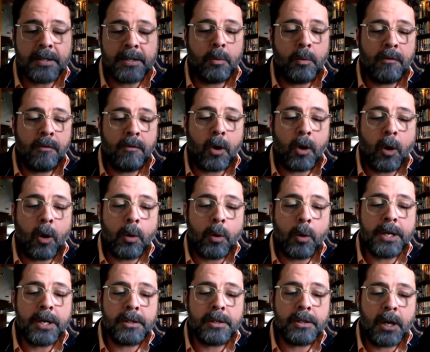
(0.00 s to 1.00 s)
is that we've
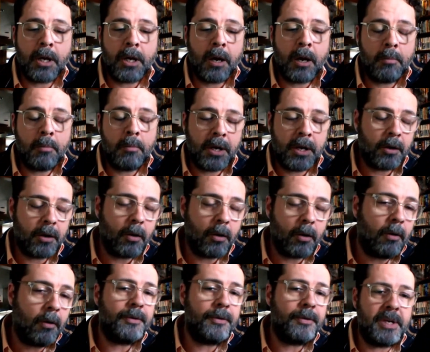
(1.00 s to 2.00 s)
always made it a
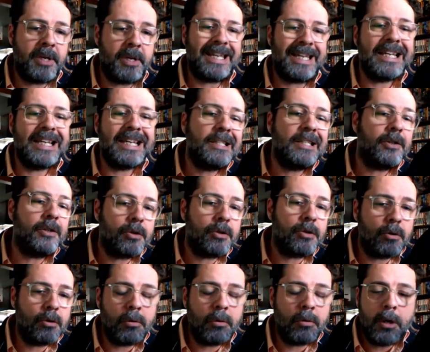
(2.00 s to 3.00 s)
goal to be easy
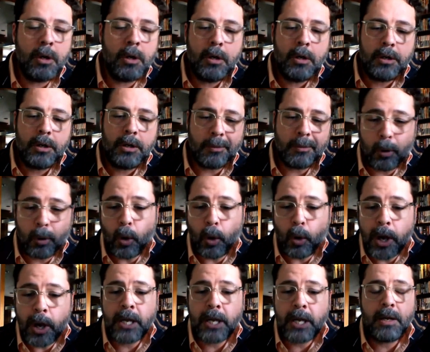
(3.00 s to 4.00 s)
to
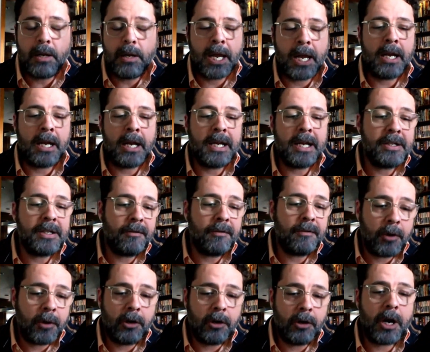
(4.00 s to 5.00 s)
deploy and easy
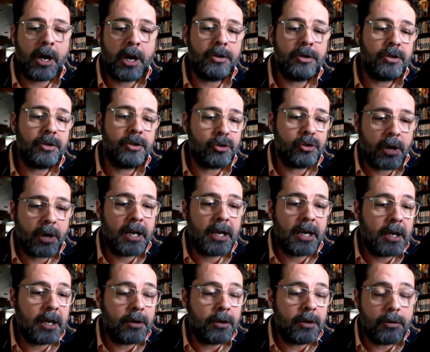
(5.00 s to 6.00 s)
for integrators to
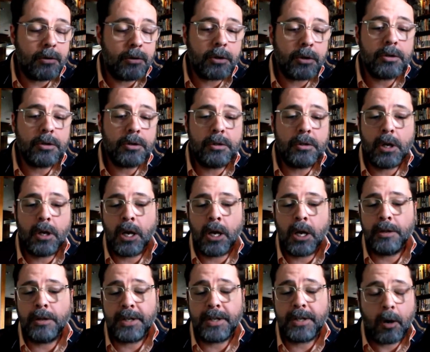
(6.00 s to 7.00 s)
train end users
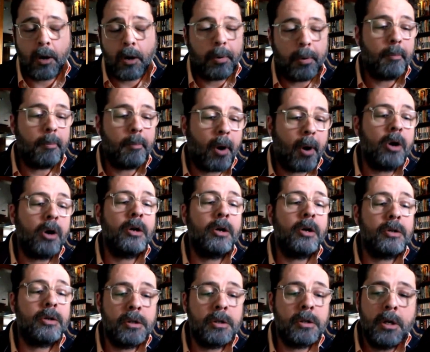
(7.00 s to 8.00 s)
to help our
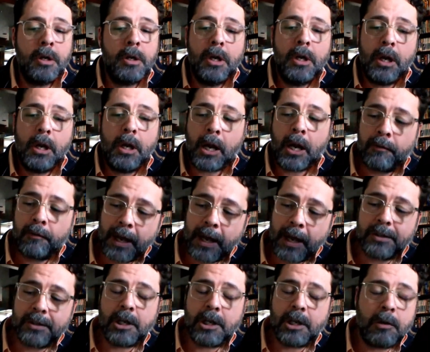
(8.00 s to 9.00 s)
partners kind of
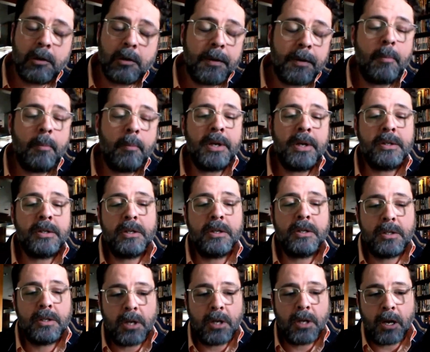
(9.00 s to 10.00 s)
execute their
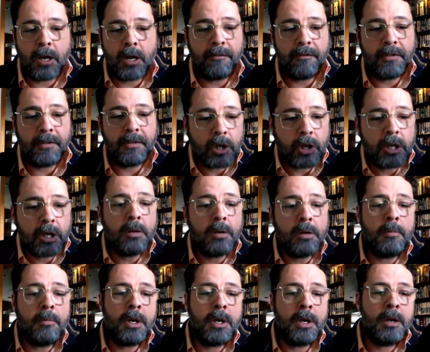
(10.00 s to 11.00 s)
business
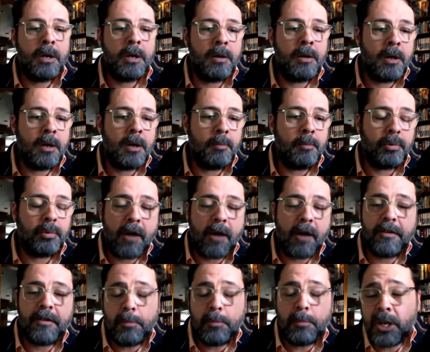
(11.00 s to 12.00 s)
efficiently and
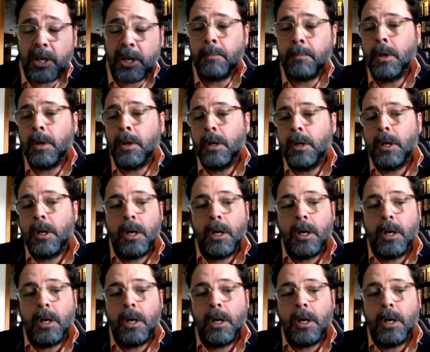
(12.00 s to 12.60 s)
profitably.